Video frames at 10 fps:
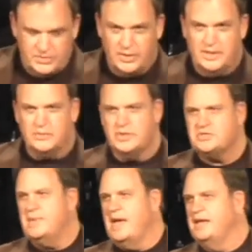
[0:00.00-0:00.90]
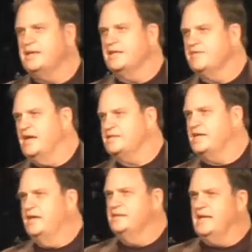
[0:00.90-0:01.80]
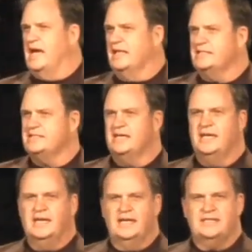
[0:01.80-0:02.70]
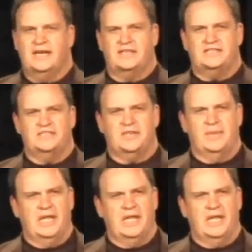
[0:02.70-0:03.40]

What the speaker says: of the rich man that lived outside of Dallas, Texas.